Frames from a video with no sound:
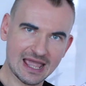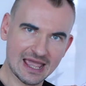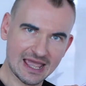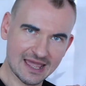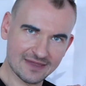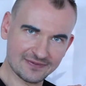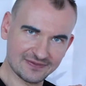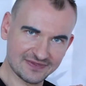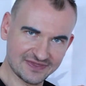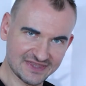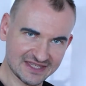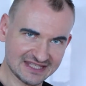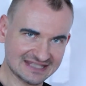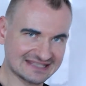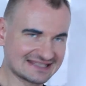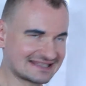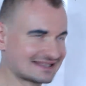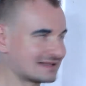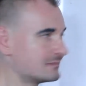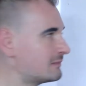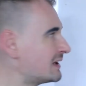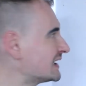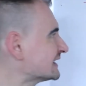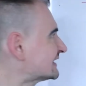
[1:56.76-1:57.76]
at these
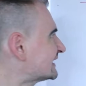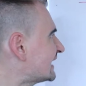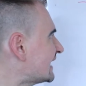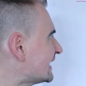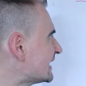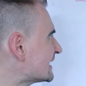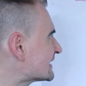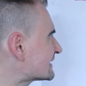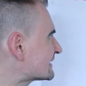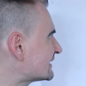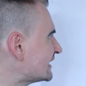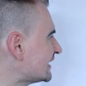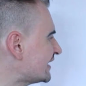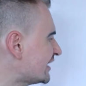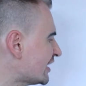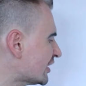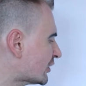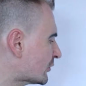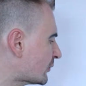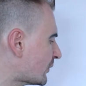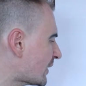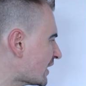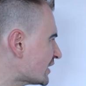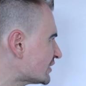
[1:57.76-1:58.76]
simultaneous linear
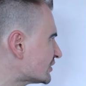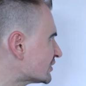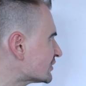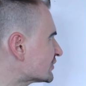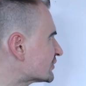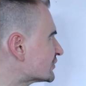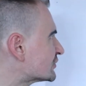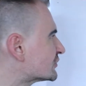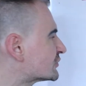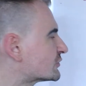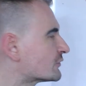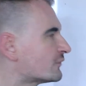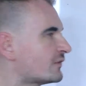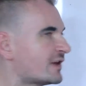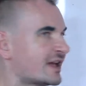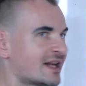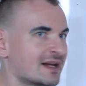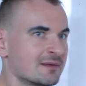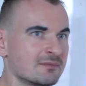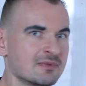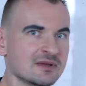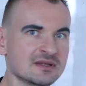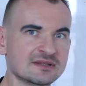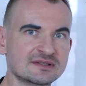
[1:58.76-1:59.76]
equations in two
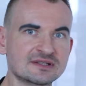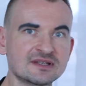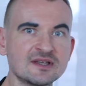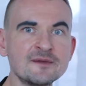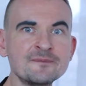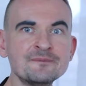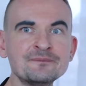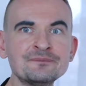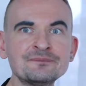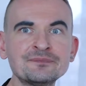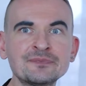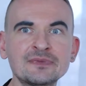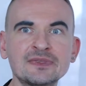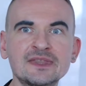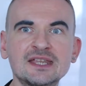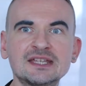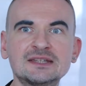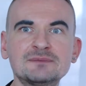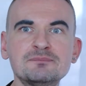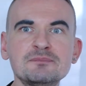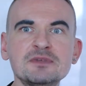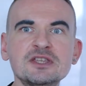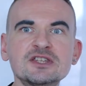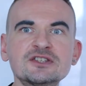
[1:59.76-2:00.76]
variables?
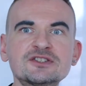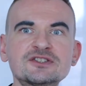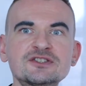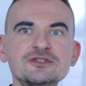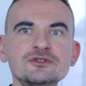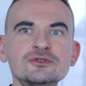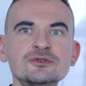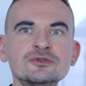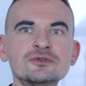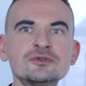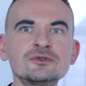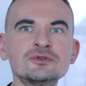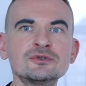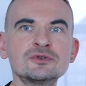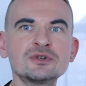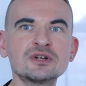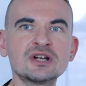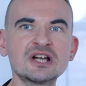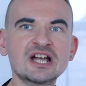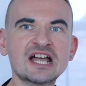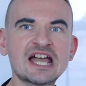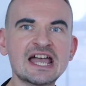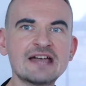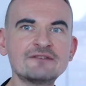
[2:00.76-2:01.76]
That means you
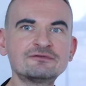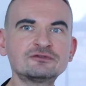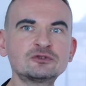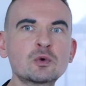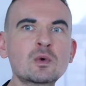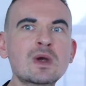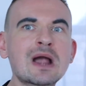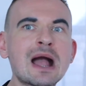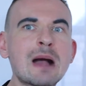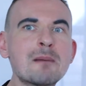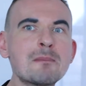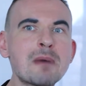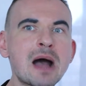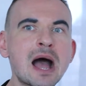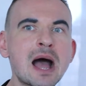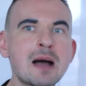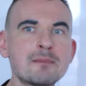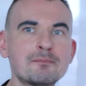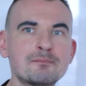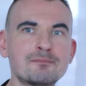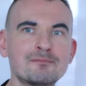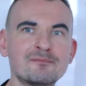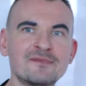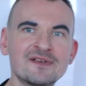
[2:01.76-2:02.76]
have to come
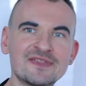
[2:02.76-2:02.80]
up